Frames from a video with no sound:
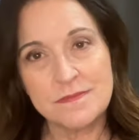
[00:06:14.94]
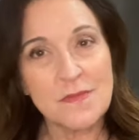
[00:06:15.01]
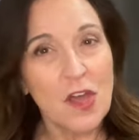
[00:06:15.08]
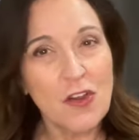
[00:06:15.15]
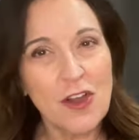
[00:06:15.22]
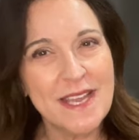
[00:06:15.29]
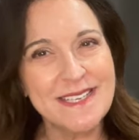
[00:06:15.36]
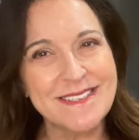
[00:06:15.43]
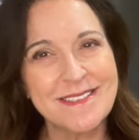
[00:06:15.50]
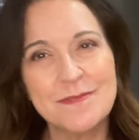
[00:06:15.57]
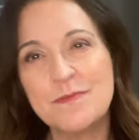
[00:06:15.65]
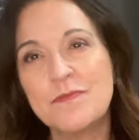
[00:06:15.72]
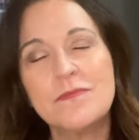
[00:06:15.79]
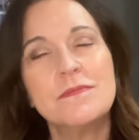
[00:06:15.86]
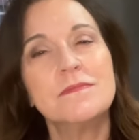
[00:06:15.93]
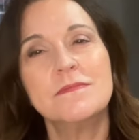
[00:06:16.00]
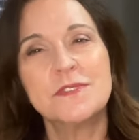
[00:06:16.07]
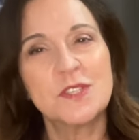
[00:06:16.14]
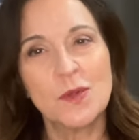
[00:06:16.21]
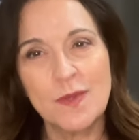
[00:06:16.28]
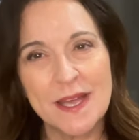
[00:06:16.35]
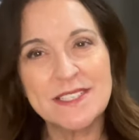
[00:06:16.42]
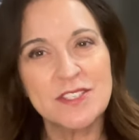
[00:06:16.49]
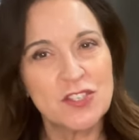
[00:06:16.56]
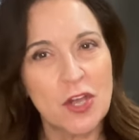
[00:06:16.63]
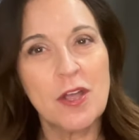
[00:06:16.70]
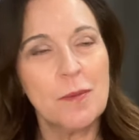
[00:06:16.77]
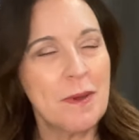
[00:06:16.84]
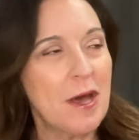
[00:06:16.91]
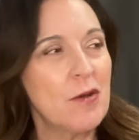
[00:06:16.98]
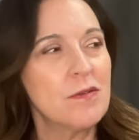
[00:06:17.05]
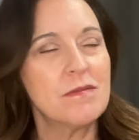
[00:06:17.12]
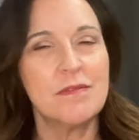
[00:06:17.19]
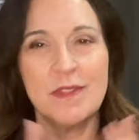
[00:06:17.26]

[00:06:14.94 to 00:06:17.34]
All right, so let's talk about